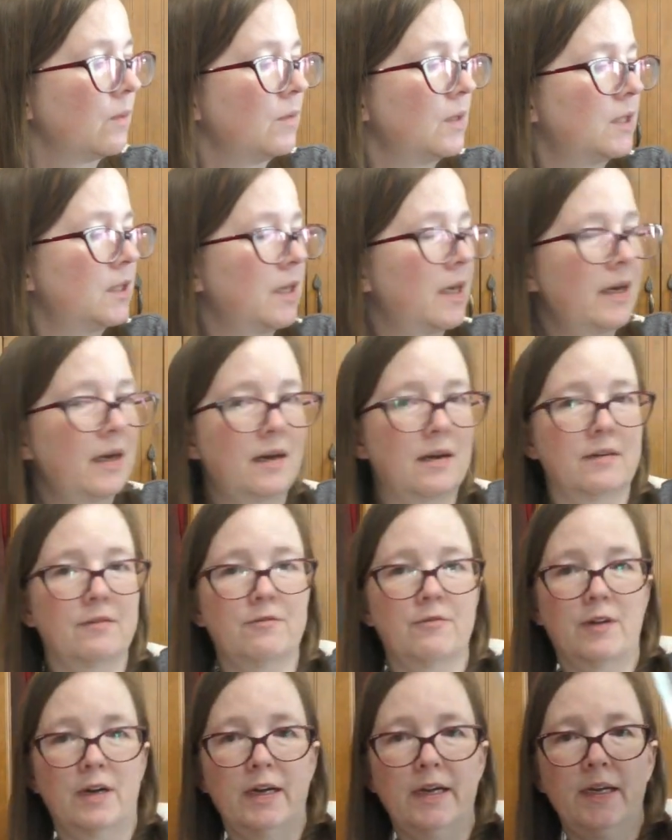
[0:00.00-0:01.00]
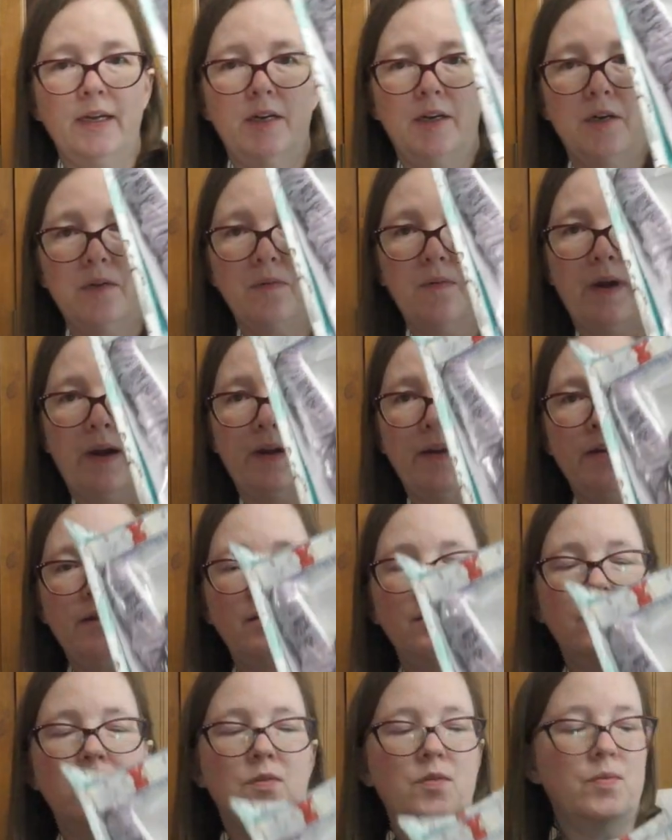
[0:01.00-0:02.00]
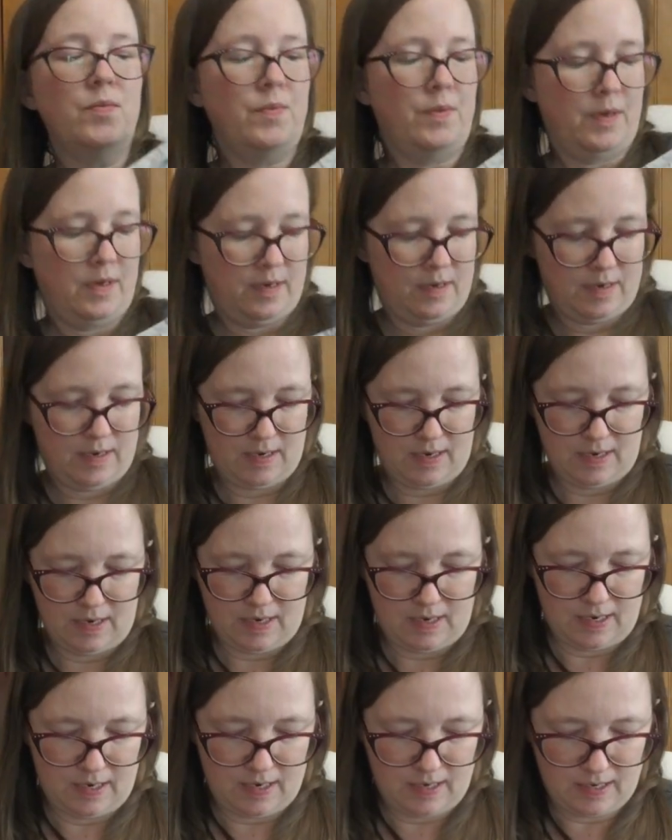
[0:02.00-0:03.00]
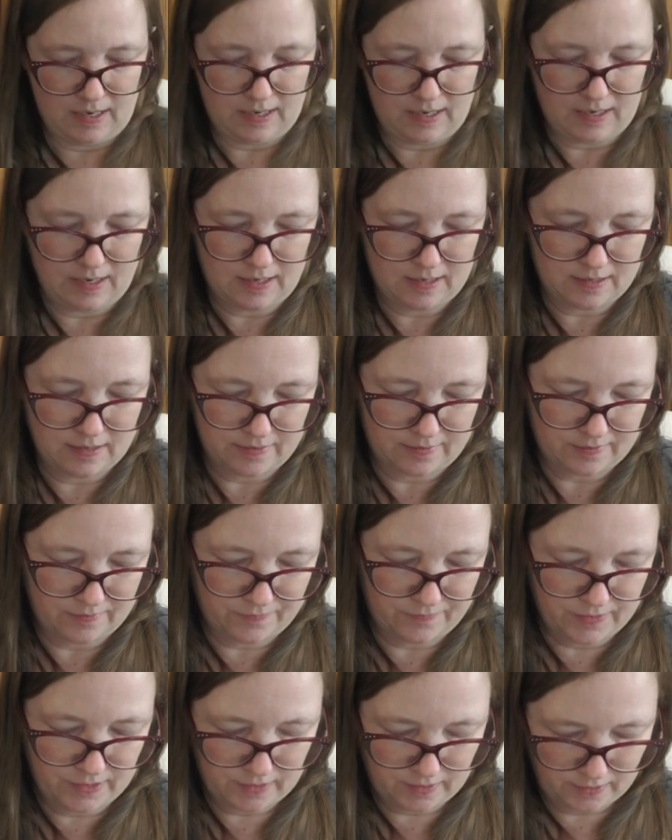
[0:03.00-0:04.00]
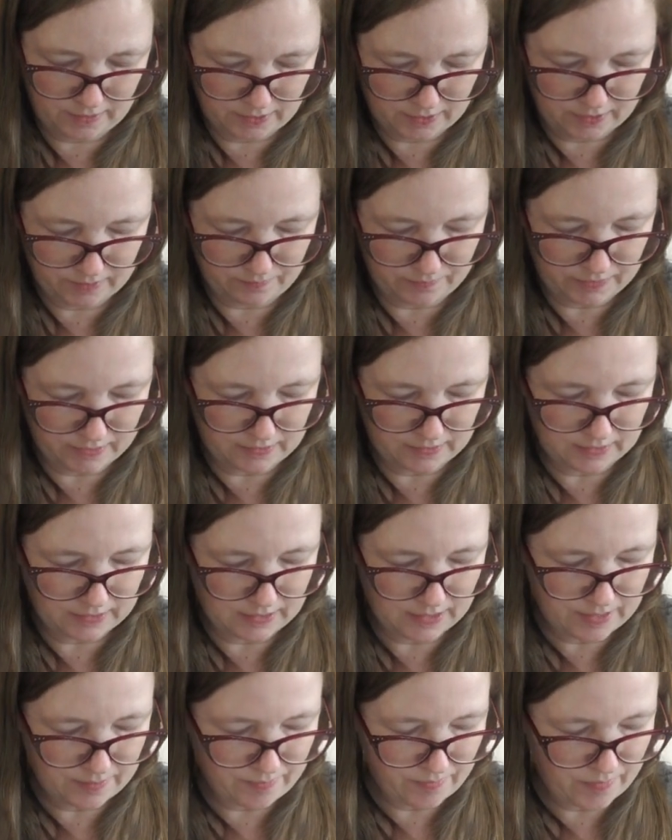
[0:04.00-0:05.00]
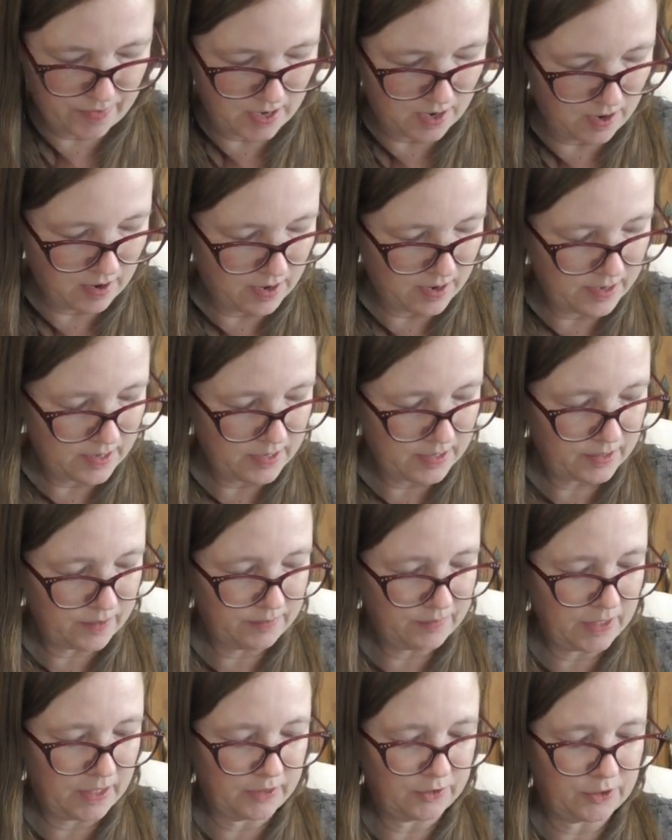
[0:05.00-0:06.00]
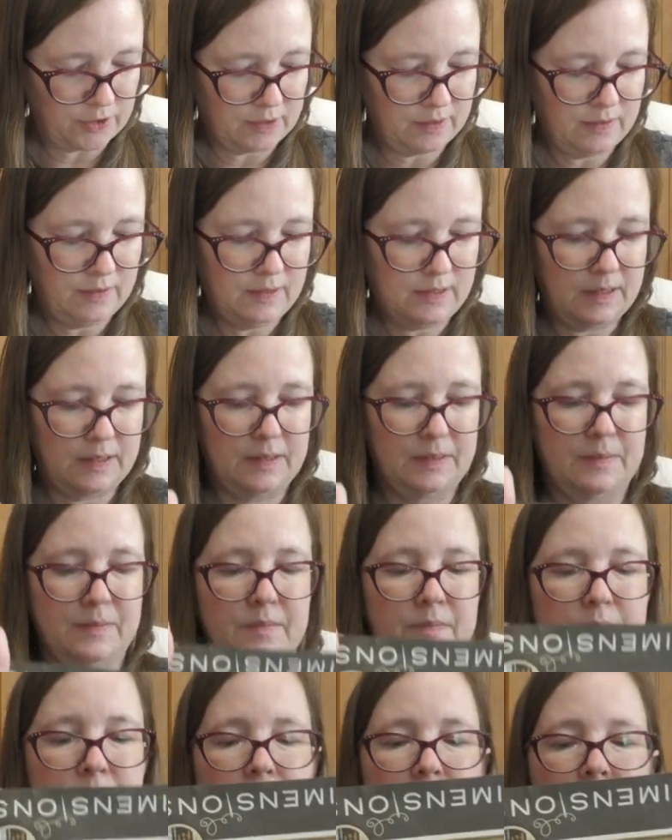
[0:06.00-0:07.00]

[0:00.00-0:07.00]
which I have right here ready to go. Vintage Simplicity by Dimensions,